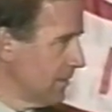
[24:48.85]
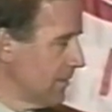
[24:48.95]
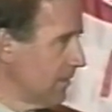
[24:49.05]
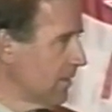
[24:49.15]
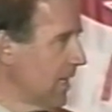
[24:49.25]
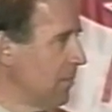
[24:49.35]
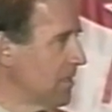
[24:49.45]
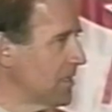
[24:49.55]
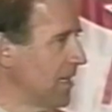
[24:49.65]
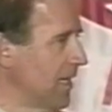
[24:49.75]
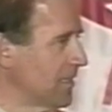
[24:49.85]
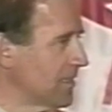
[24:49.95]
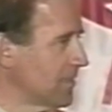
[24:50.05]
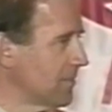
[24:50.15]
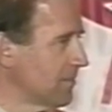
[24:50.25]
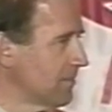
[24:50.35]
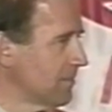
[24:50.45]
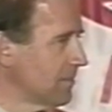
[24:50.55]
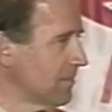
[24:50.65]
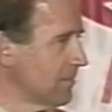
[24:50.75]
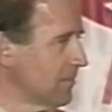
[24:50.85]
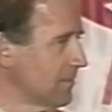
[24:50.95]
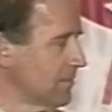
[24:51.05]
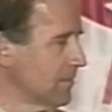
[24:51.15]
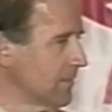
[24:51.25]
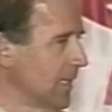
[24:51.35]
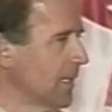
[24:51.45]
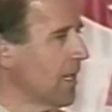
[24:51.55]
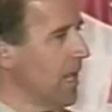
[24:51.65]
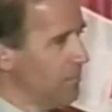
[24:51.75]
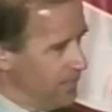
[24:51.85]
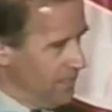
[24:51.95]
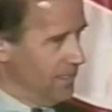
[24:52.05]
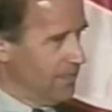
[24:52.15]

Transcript: of common sense and comedy